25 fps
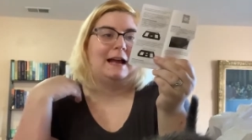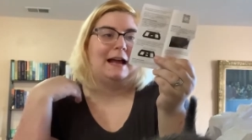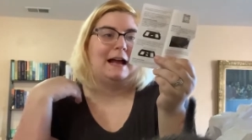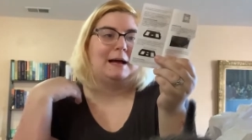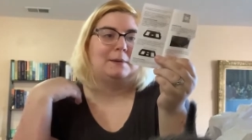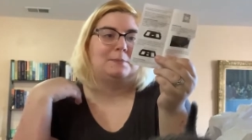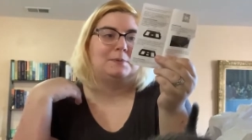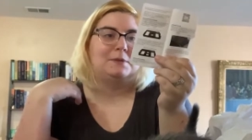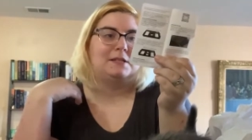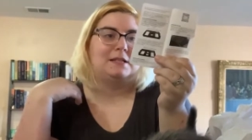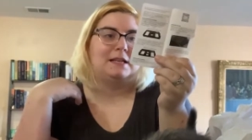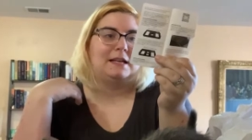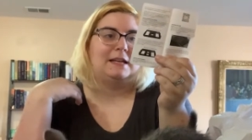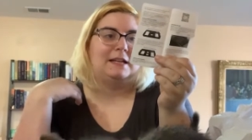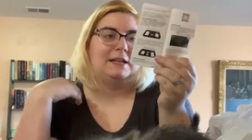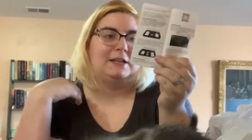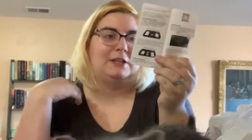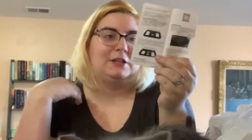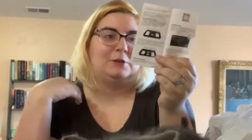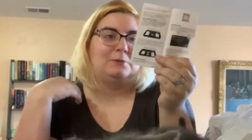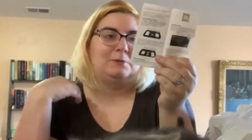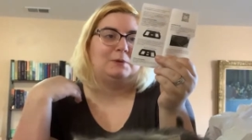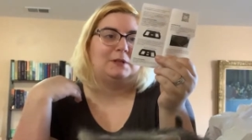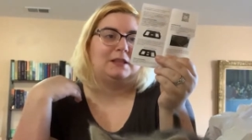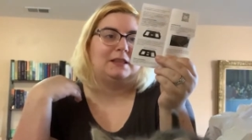apps
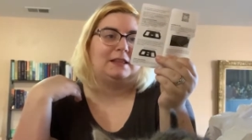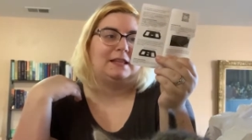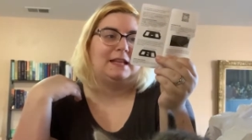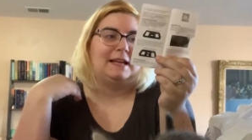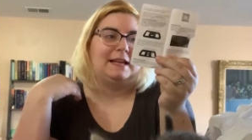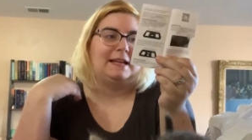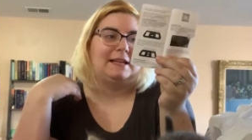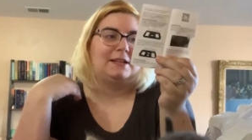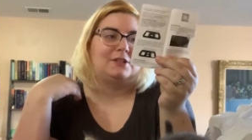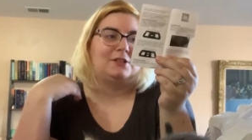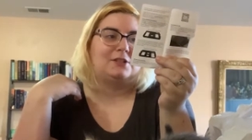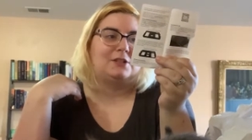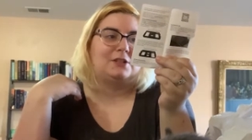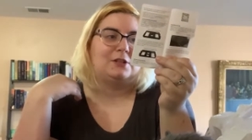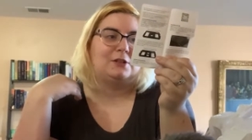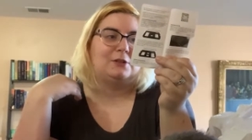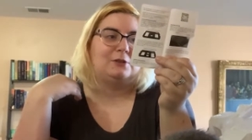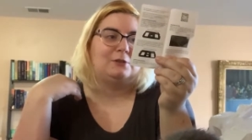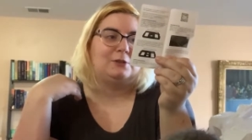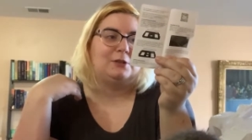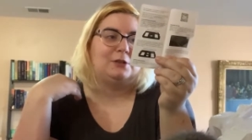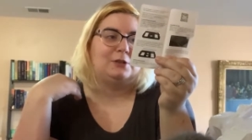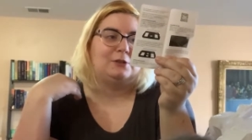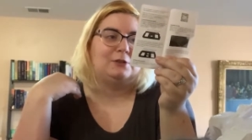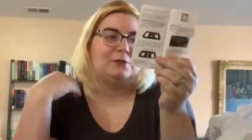and you would like to
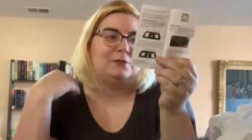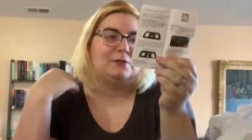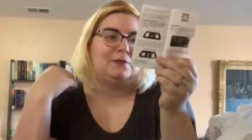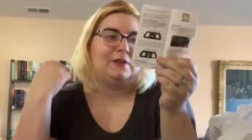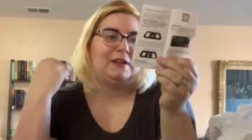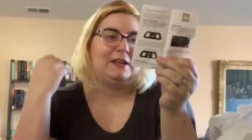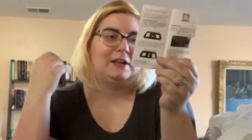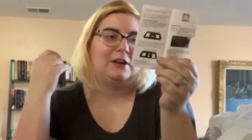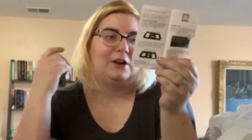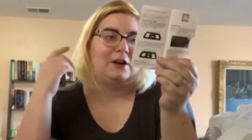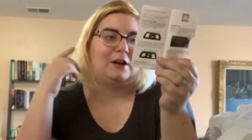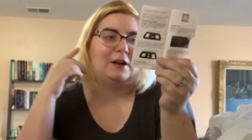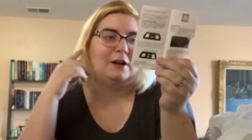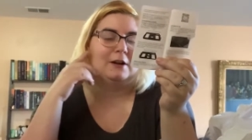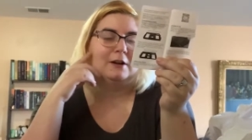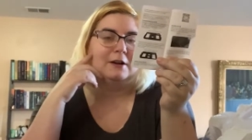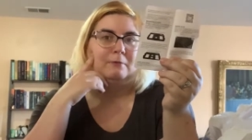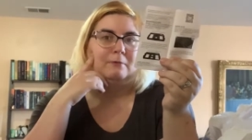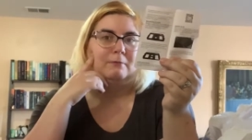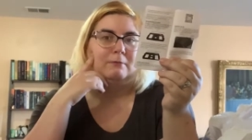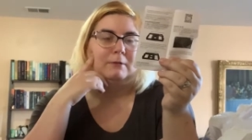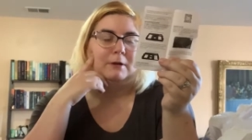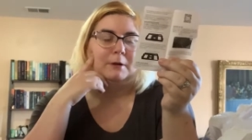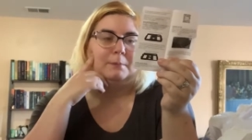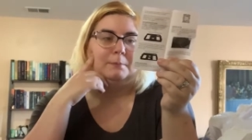use VR
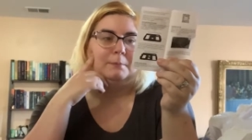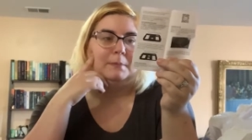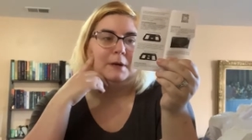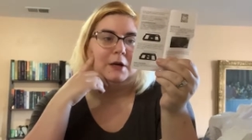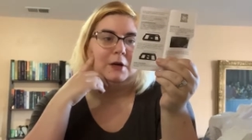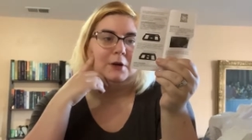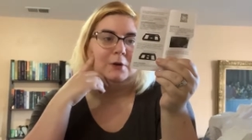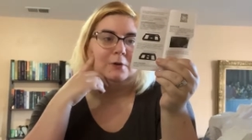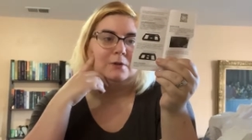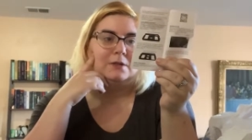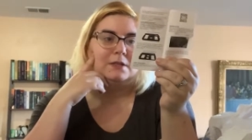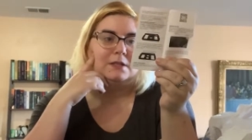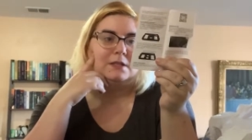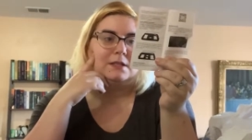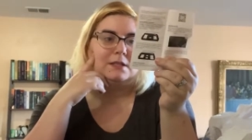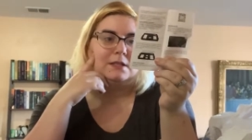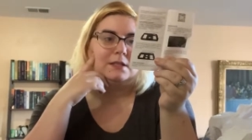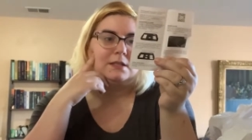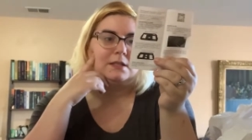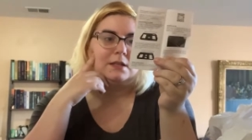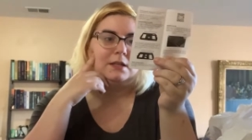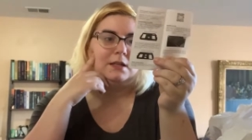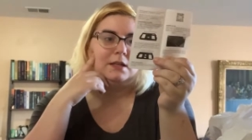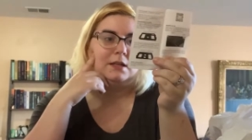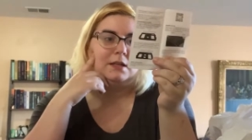
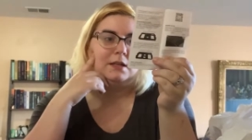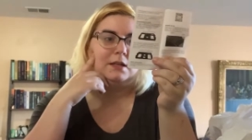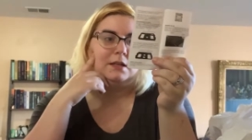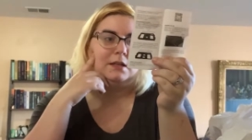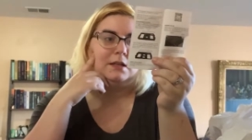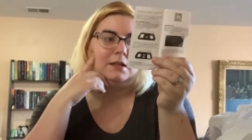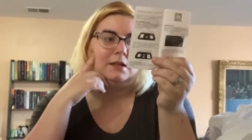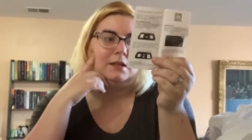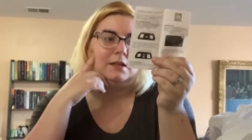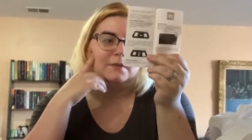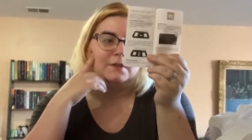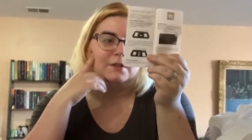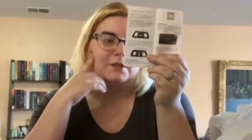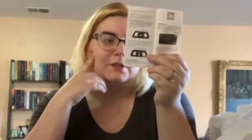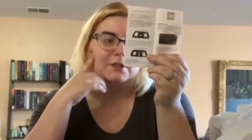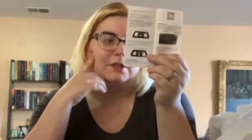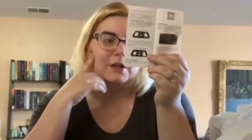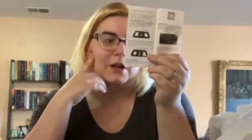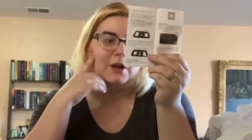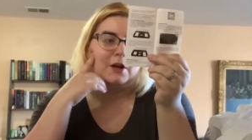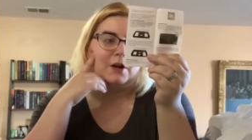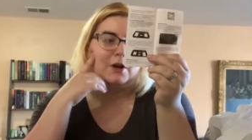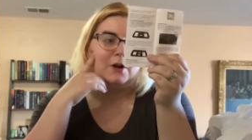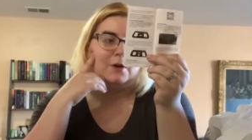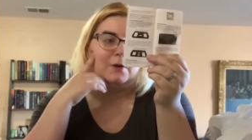remotes.
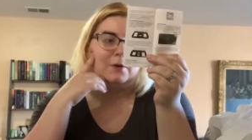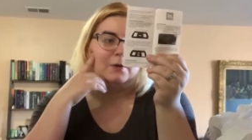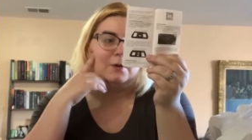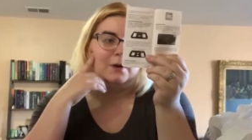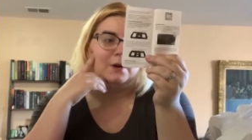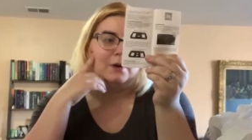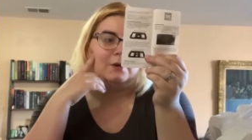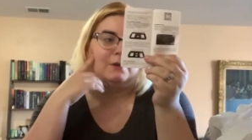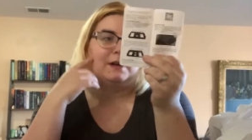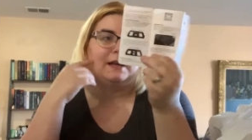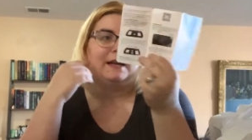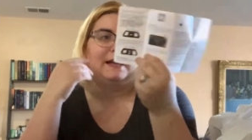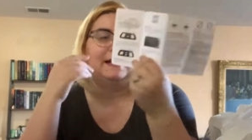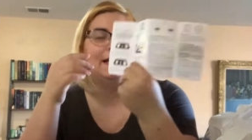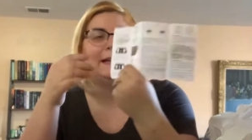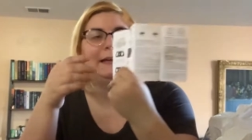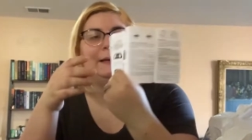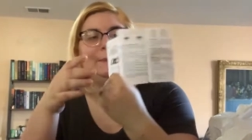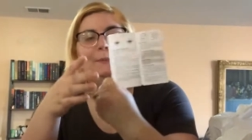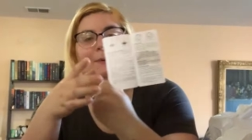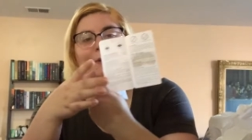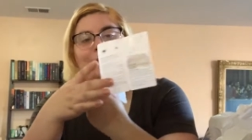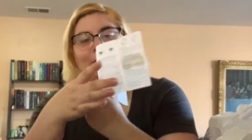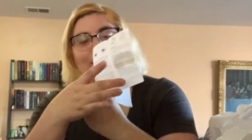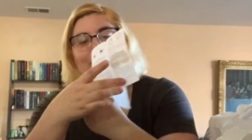So,
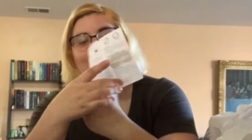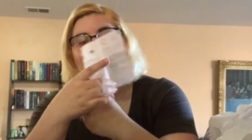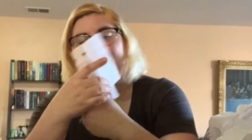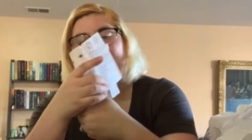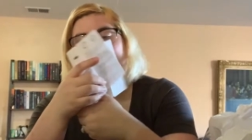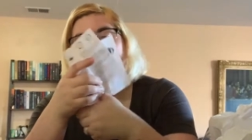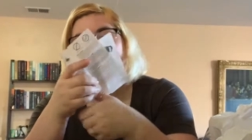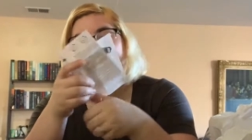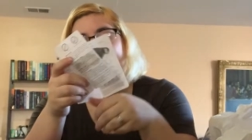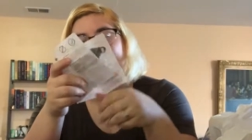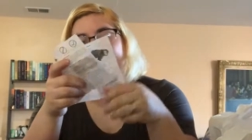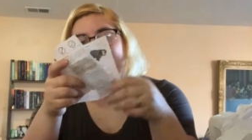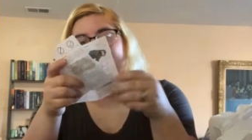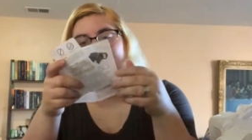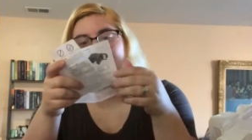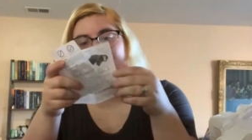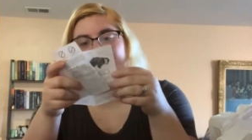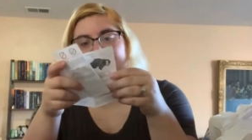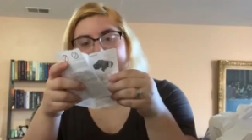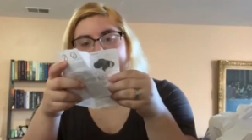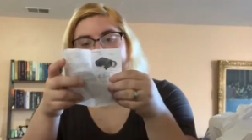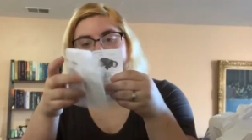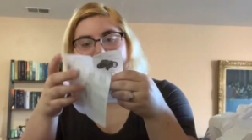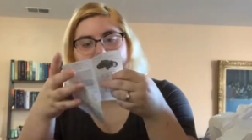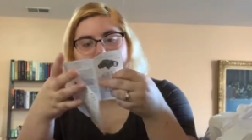okay, but how do I get
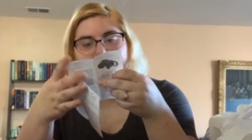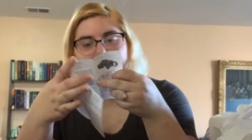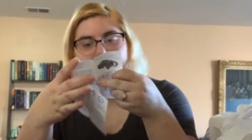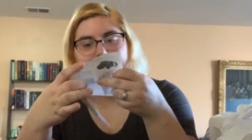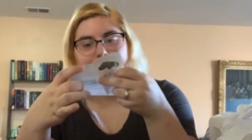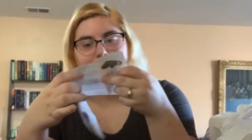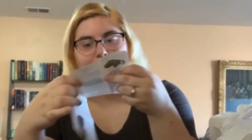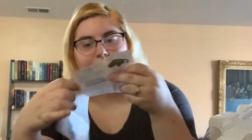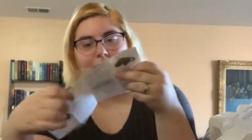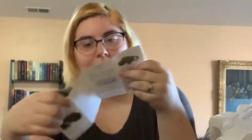it out?